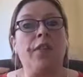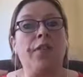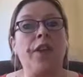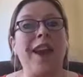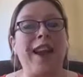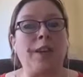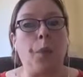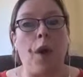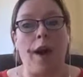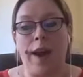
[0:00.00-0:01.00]
The next
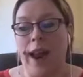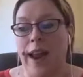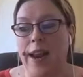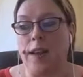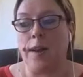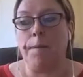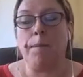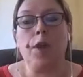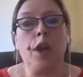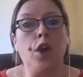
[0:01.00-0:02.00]
one is
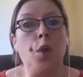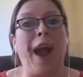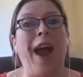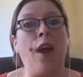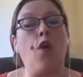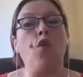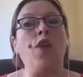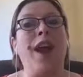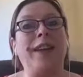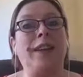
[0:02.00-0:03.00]
you cannot
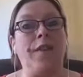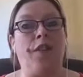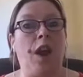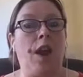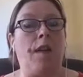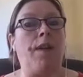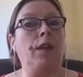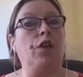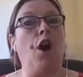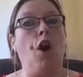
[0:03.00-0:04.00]
natively
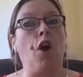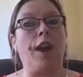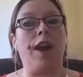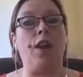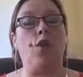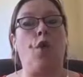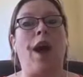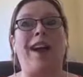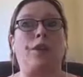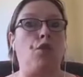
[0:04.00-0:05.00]
target your
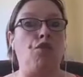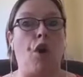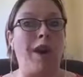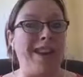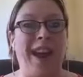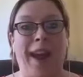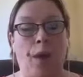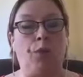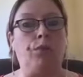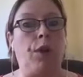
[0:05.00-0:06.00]
ads. Not right
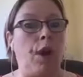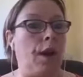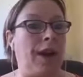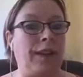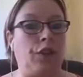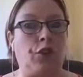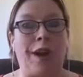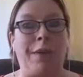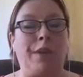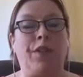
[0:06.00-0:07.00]
now, as in
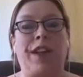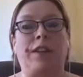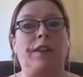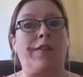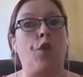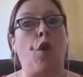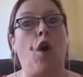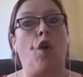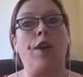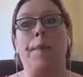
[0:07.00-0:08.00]
January 2007, you
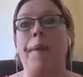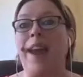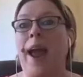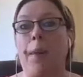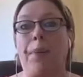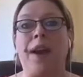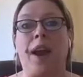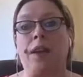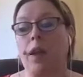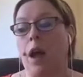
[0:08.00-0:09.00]
can't. It may happen
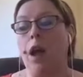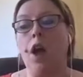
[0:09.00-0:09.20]
later.